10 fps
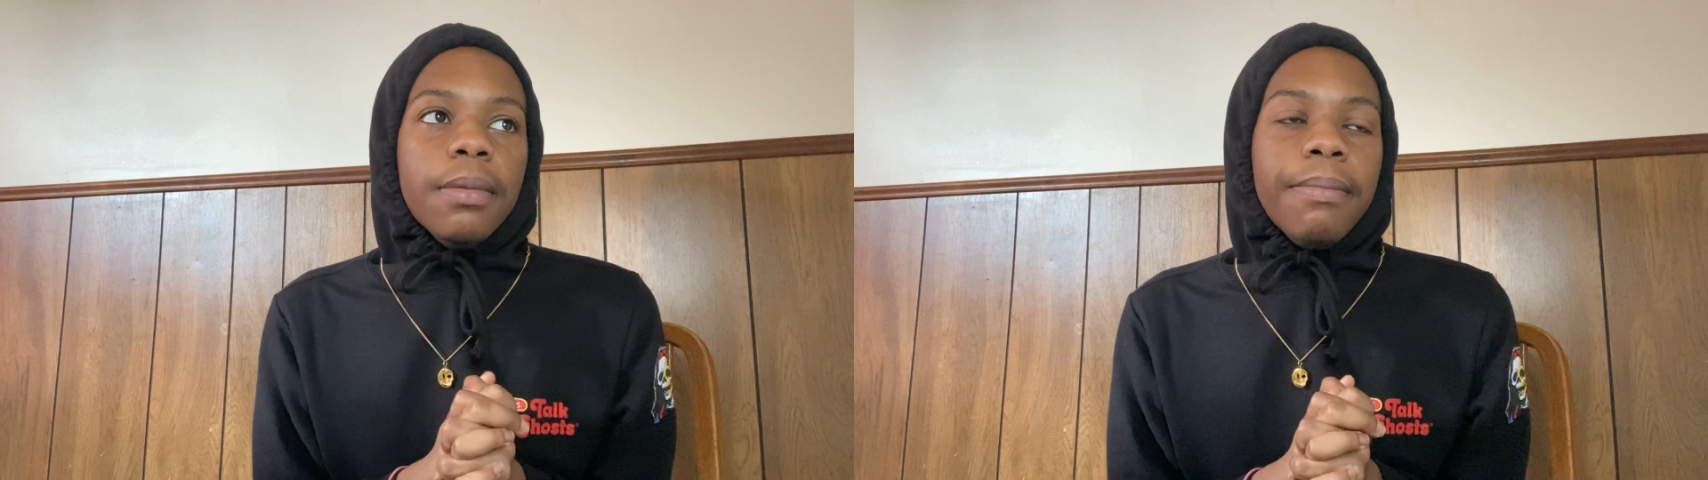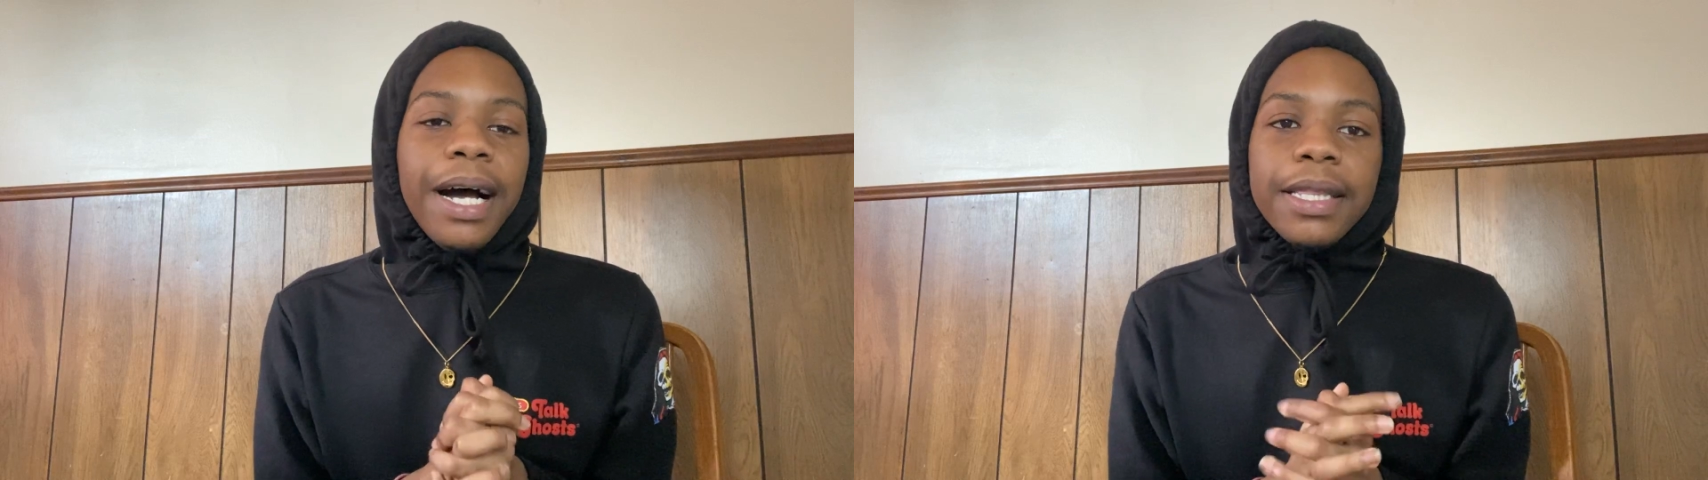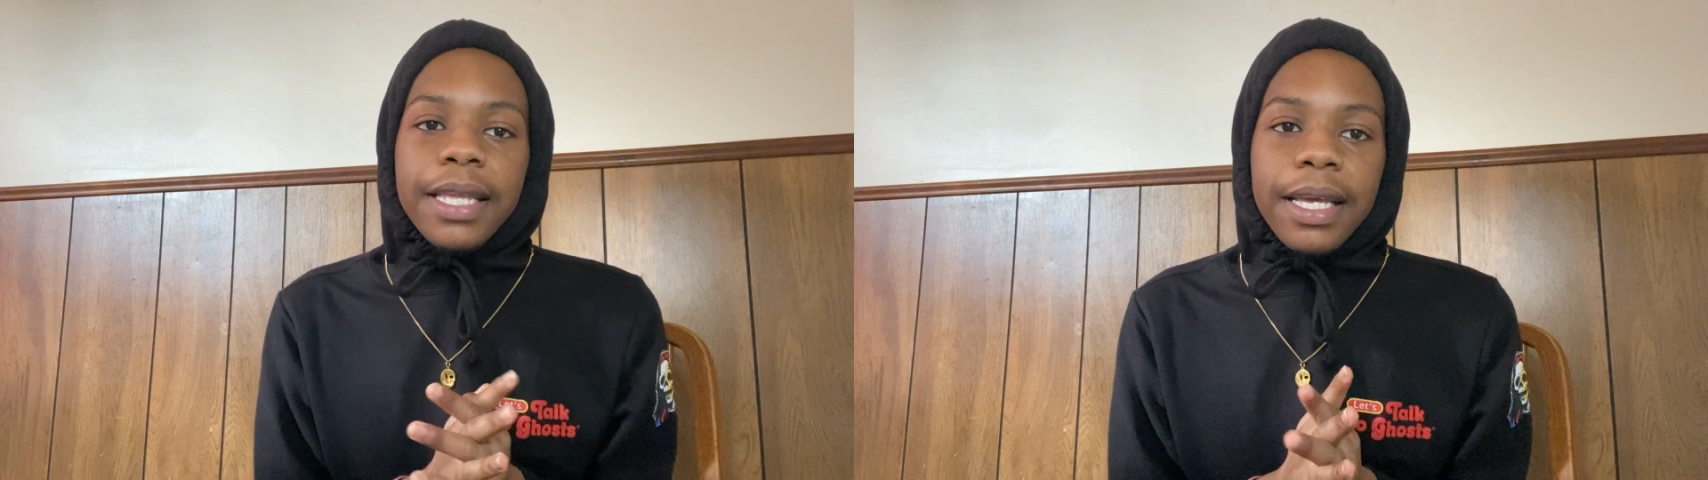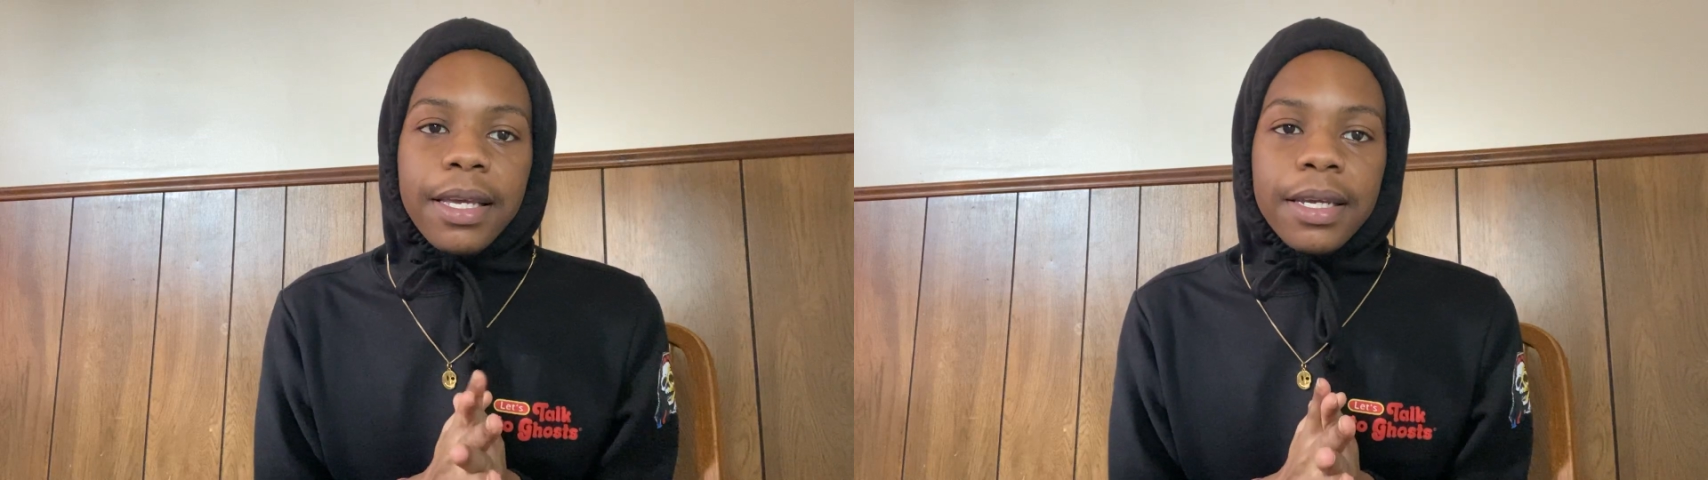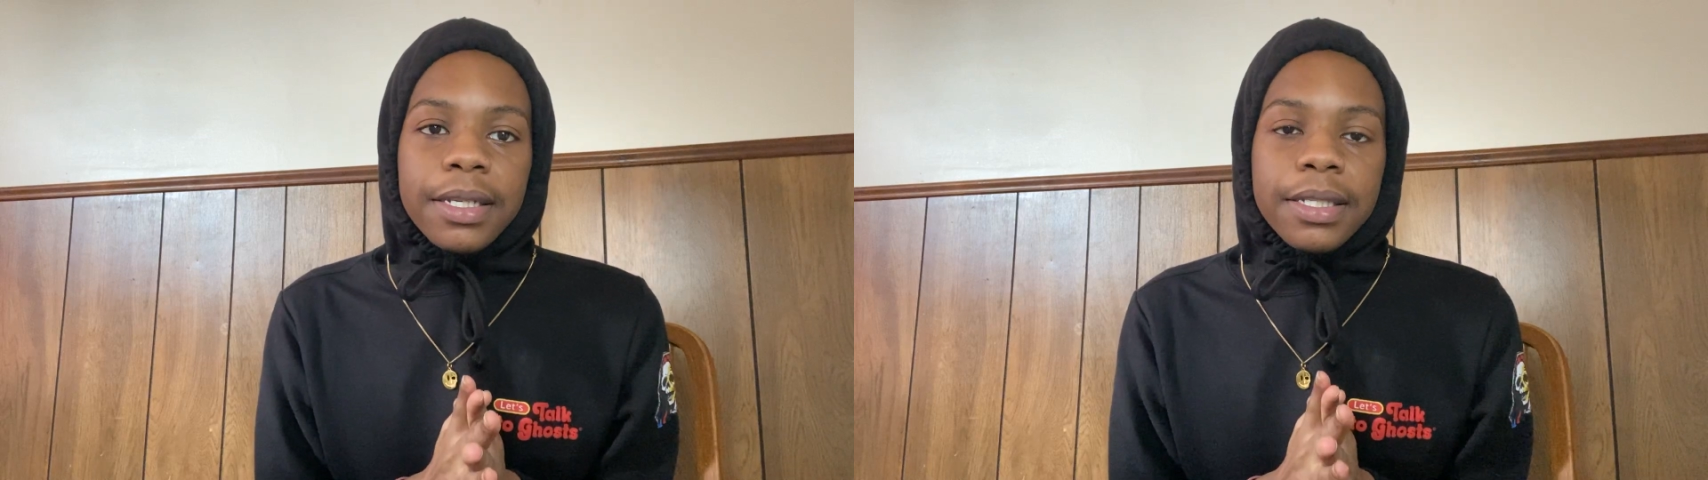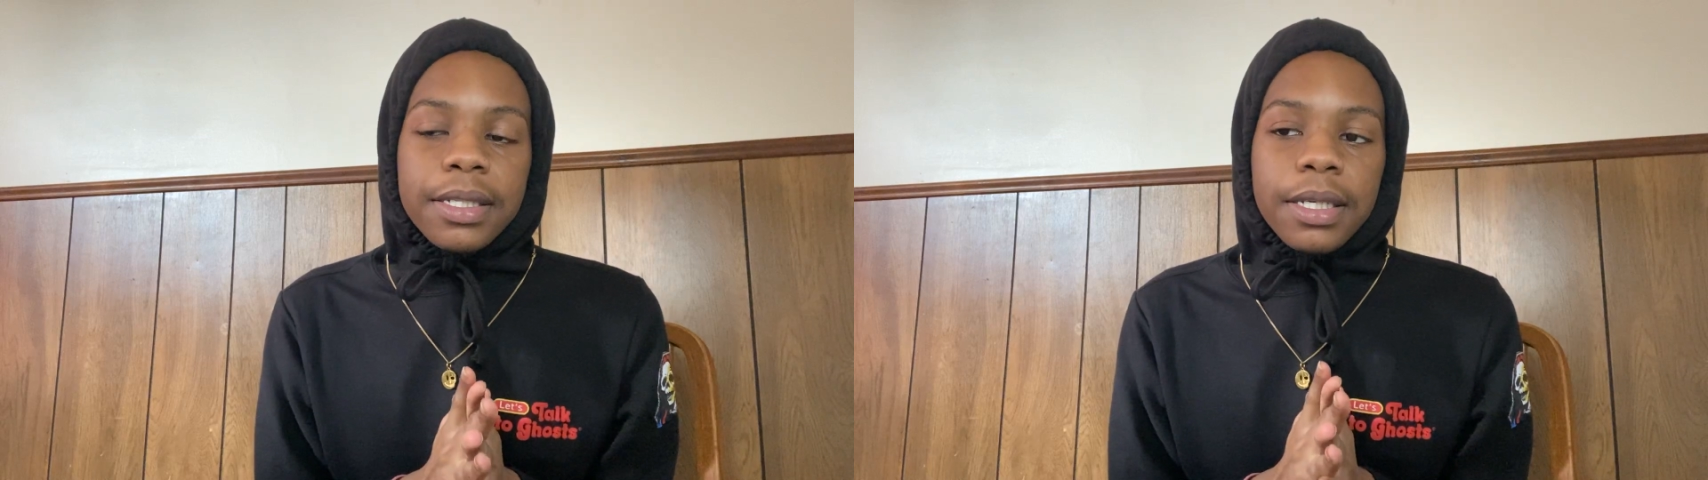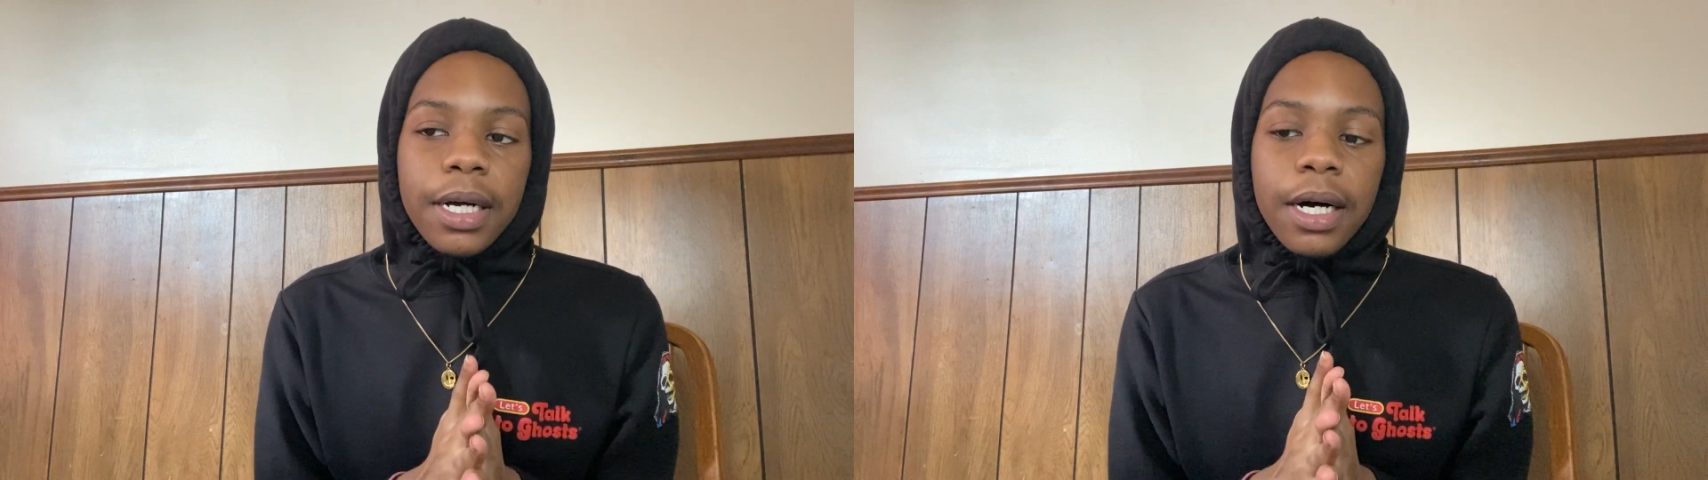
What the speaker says: my thing is,